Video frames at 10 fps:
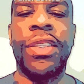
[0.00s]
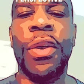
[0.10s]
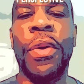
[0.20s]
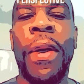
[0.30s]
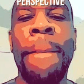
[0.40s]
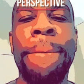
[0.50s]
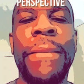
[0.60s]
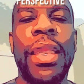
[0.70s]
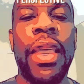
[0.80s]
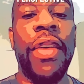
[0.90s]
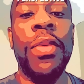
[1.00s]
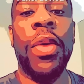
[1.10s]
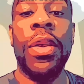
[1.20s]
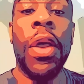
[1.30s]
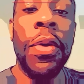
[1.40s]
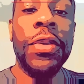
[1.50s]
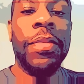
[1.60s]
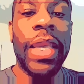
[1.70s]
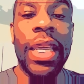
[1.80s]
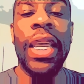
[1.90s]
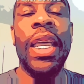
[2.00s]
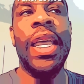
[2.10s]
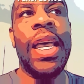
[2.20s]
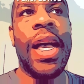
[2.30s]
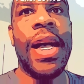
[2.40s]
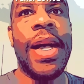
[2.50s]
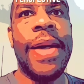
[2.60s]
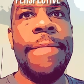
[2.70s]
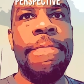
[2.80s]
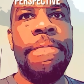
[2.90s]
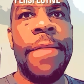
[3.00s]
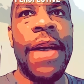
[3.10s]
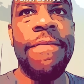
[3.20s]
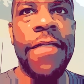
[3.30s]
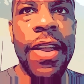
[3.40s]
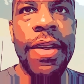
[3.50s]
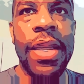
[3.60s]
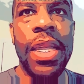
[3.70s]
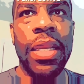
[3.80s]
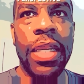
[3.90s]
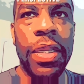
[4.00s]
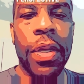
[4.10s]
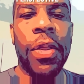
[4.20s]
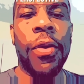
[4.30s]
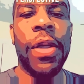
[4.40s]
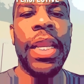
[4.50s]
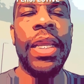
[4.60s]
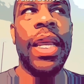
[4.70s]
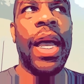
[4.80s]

So if anyone knows me, um, I'm very detail oriented.